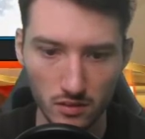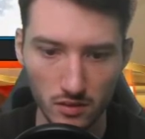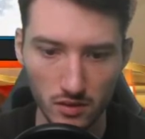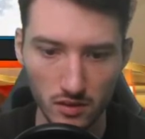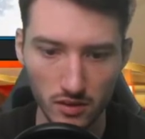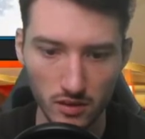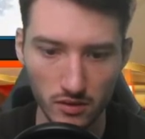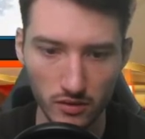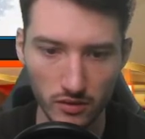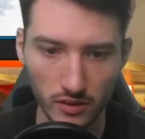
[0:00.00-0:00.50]

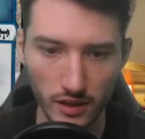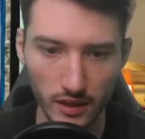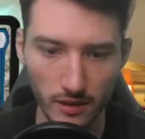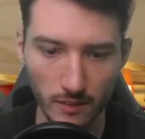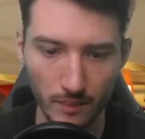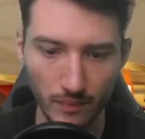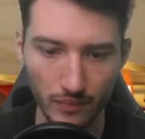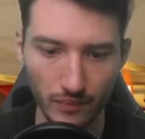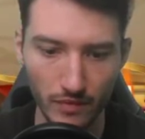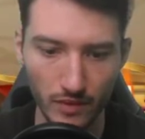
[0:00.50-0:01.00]
So yeah,
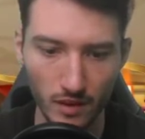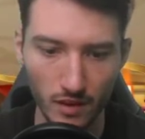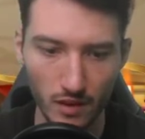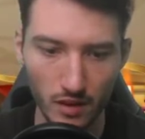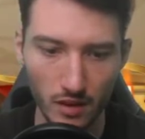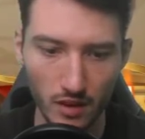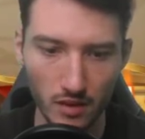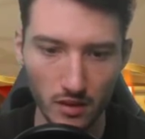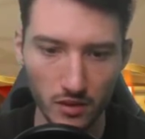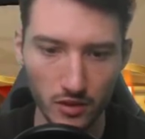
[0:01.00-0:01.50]

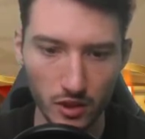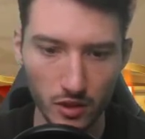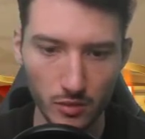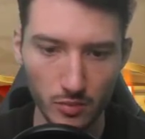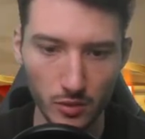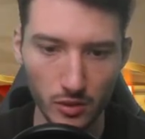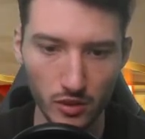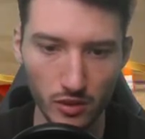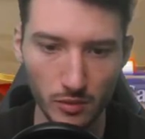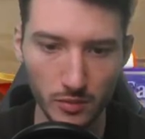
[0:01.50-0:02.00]
let's just
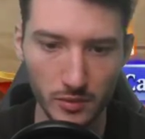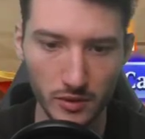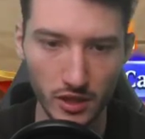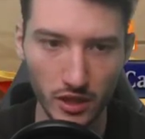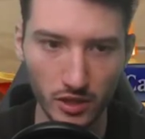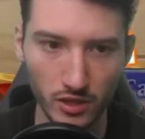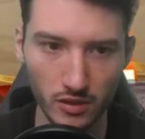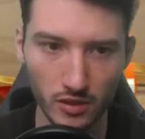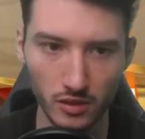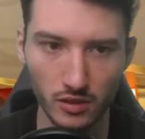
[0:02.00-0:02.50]
put the
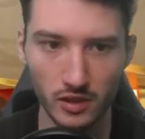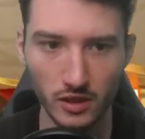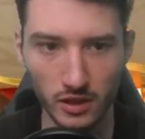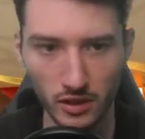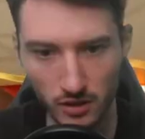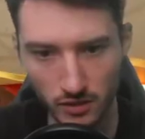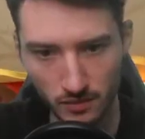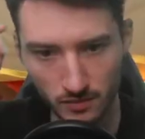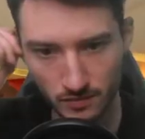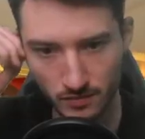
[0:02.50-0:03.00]
Obsession on
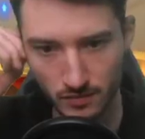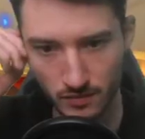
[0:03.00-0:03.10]
here.